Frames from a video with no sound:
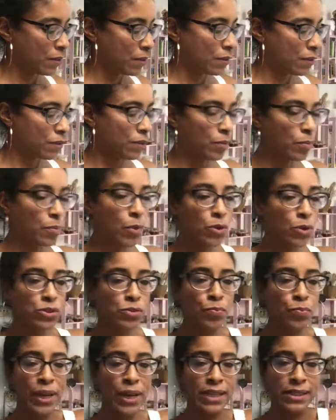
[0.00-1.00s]
the
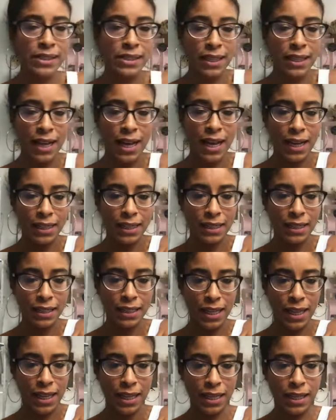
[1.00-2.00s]
most basic kind of
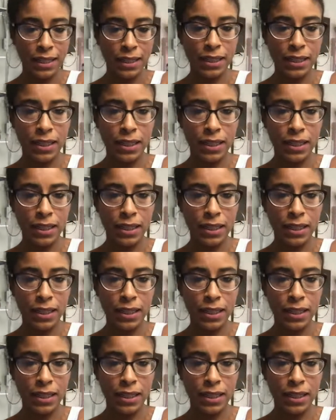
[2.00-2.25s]
clay.